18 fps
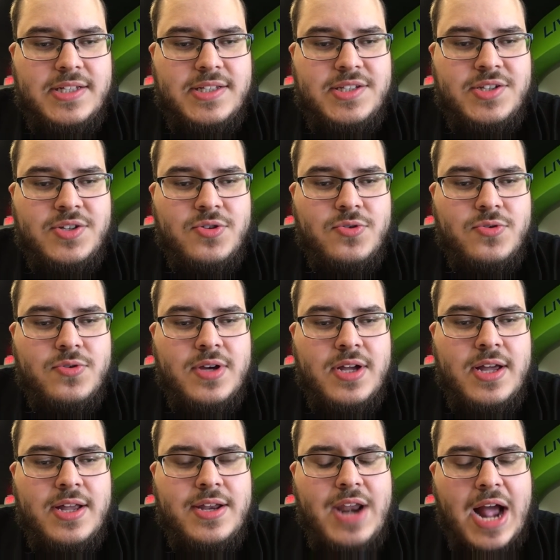to
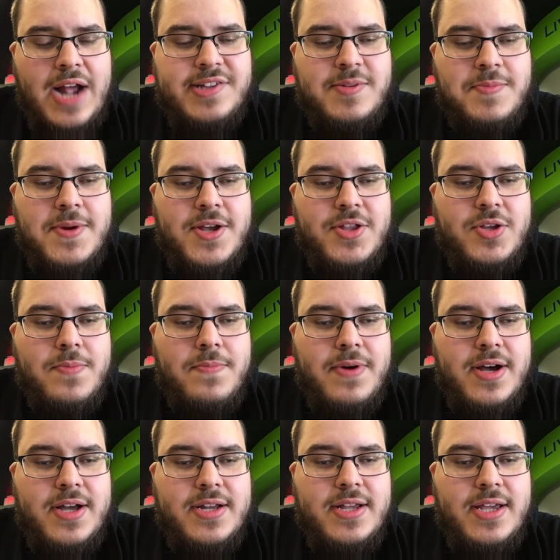knock somebody on their
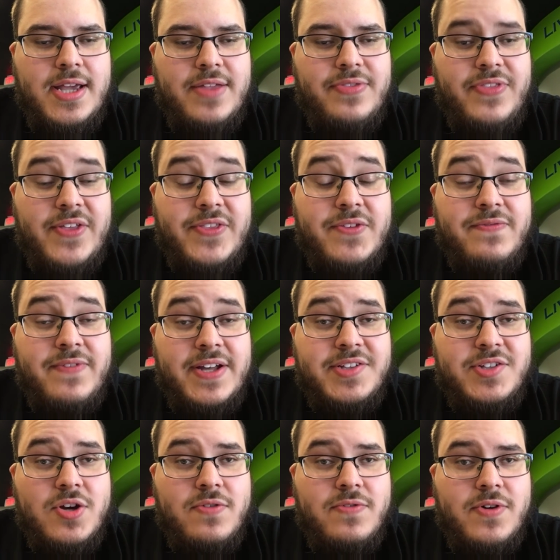butt and think the
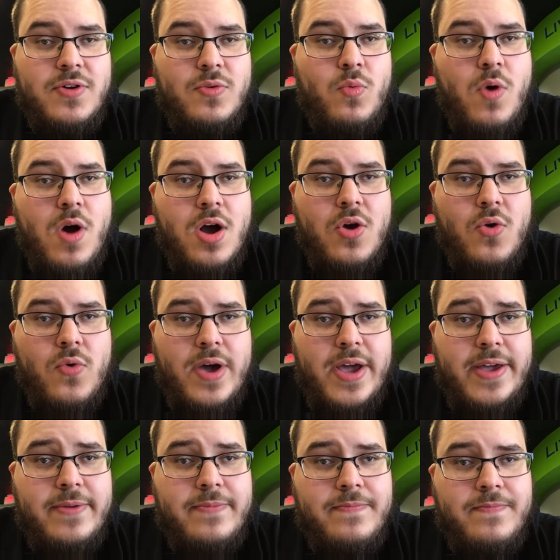fight's over and walk
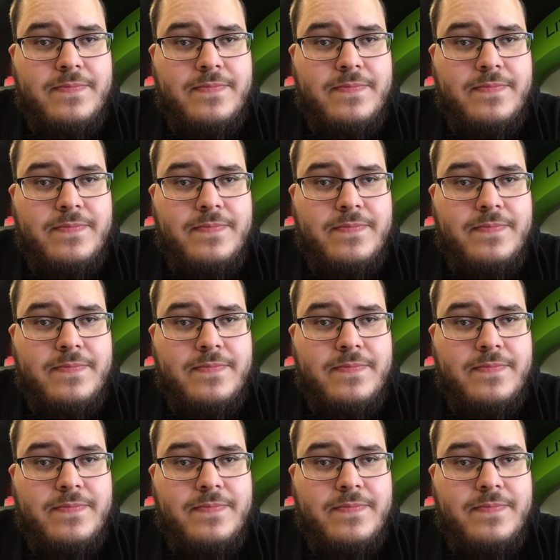away.